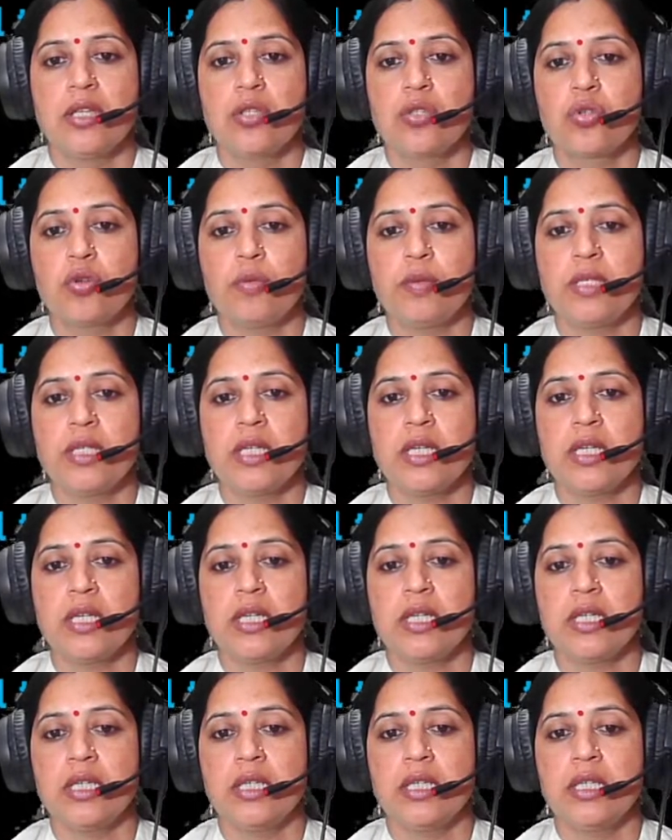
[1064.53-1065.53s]
So
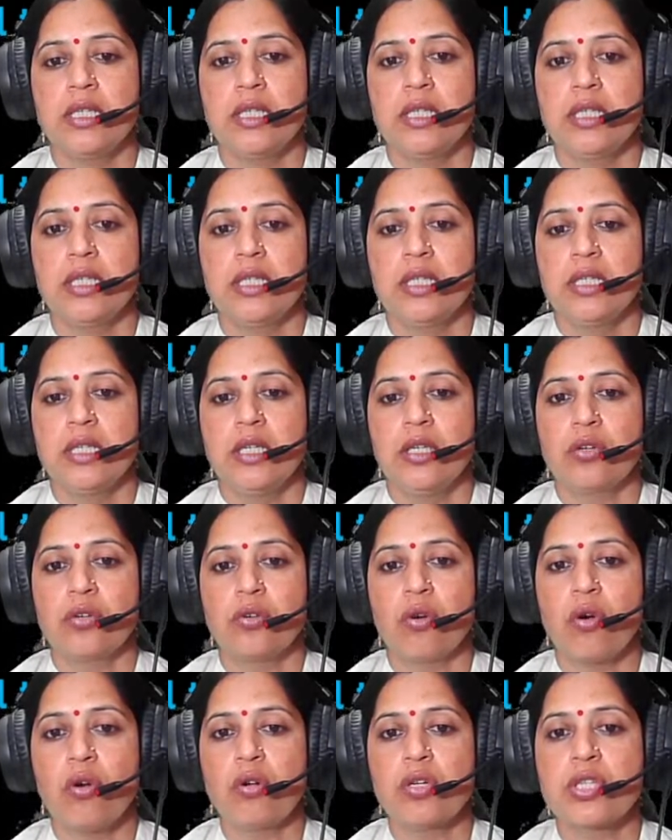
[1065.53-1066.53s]
beta,
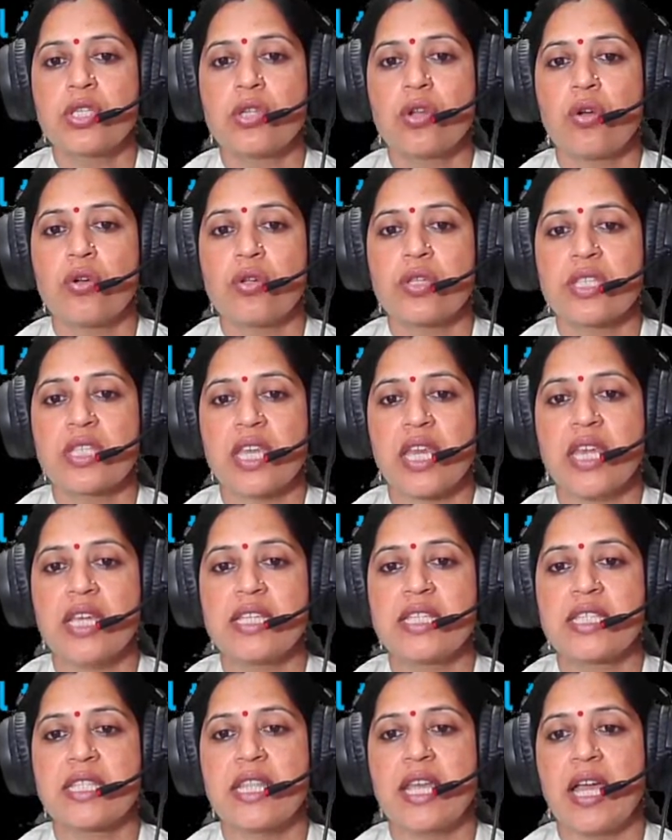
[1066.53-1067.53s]
Raoult's law
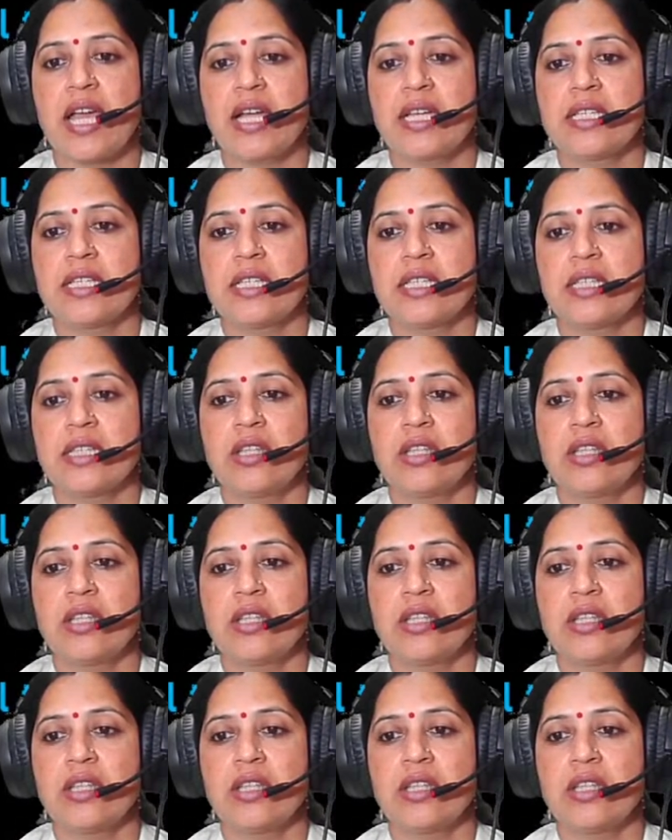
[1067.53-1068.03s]
states that